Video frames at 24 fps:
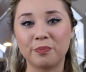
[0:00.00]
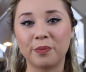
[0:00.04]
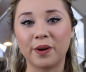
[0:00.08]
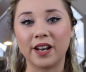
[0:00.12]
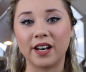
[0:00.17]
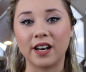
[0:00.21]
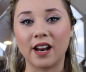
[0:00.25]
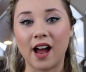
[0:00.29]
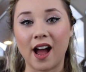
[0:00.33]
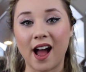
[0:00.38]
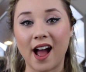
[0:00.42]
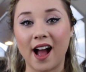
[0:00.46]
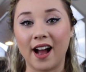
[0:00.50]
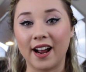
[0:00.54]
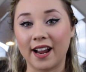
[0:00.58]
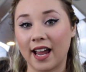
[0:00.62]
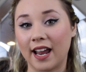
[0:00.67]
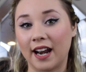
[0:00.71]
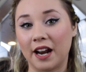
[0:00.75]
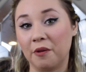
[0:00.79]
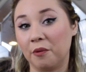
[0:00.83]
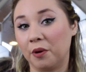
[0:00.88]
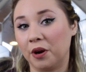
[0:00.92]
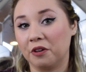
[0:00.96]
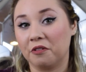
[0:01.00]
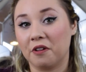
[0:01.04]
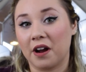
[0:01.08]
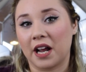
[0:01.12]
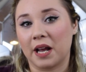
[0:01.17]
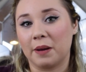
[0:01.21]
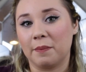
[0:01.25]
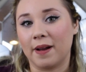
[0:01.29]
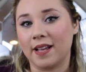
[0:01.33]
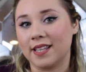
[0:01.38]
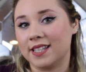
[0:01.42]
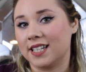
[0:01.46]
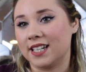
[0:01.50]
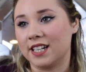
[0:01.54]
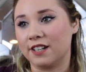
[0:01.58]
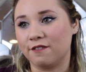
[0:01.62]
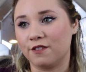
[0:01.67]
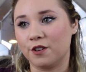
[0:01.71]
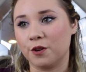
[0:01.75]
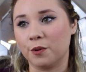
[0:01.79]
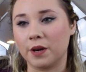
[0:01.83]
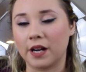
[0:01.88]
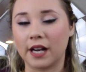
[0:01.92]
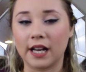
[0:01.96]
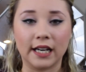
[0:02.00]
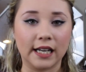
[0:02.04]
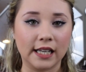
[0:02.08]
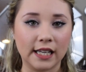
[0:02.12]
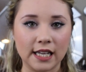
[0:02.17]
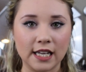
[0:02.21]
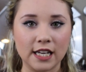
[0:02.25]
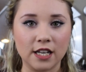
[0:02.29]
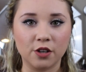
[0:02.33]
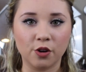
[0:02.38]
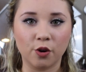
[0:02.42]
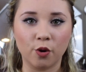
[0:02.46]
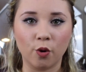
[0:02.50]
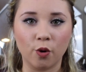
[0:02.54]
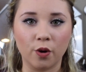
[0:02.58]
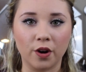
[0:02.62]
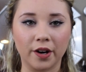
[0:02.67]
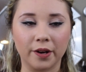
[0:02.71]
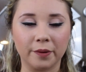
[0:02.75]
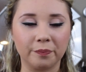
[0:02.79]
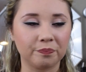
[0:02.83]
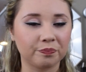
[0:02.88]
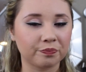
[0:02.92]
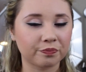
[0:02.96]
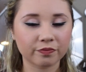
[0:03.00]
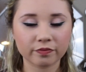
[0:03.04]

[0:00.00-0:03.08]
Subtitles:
But again, I wouldn't recommend it if you were going to eat or